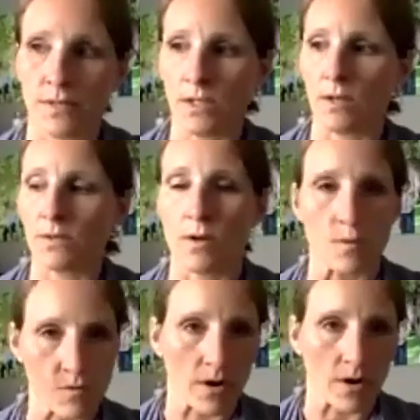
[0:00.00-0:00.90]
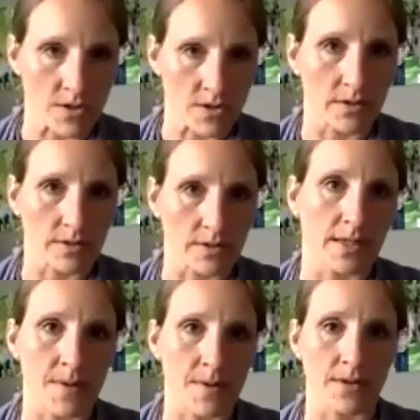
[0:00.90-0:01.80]
go for our dollar, like
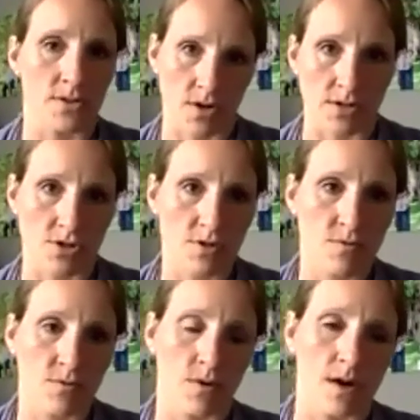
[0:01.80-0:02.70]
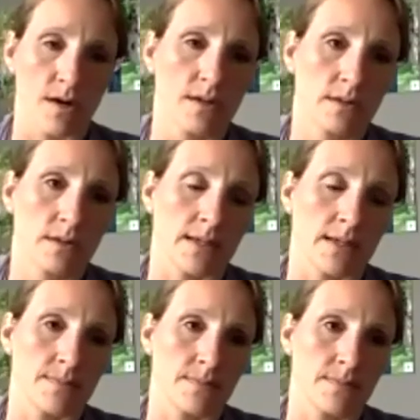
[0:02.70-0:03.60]
a better stretch for
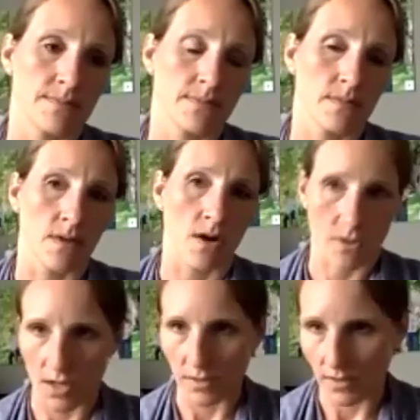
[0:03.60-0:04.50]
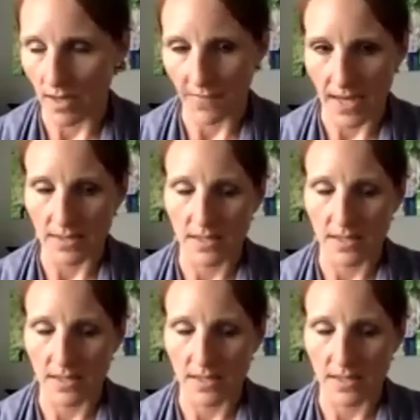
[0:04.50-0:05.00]
our dollar on that.